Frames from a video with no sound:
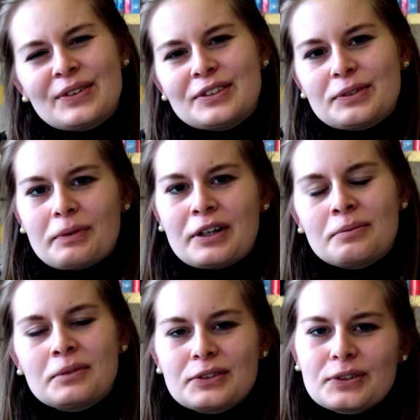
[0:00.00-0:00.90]

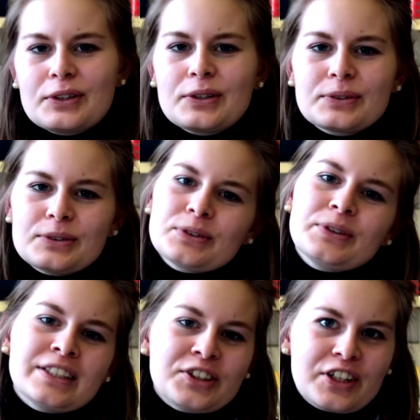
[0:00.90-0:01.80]
inspired me to go
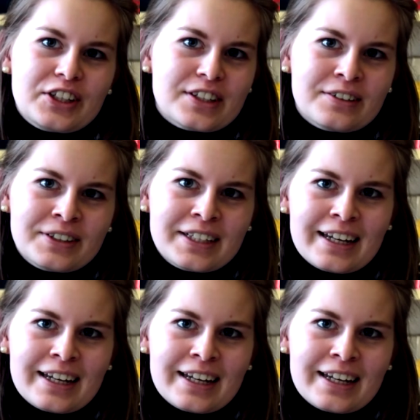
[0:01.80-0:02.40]
to Indonesia one